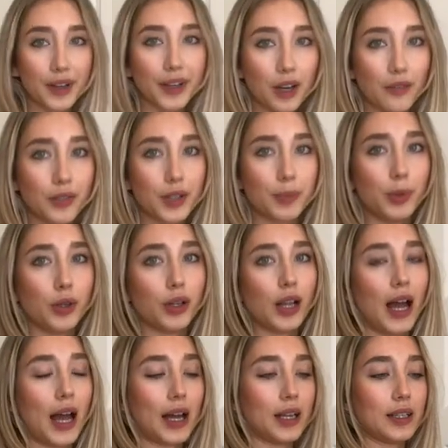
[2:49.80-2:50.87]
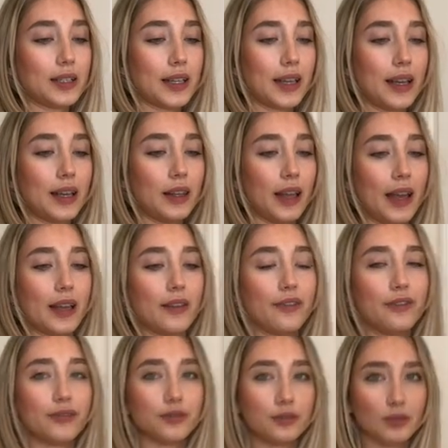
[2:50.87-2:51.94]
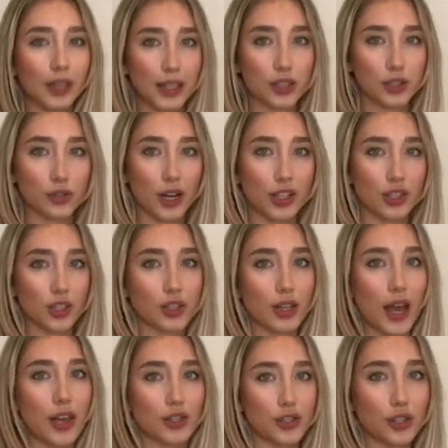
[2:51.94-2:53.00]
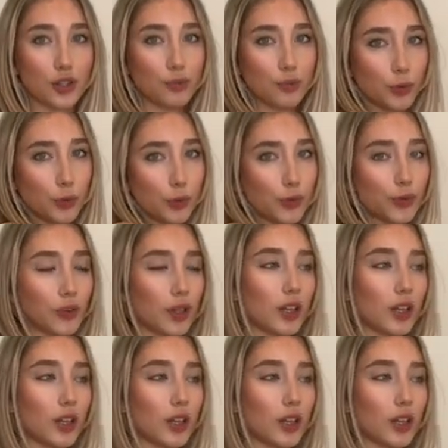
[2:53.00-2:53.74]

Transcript: comfortable, and it like stretches as you move,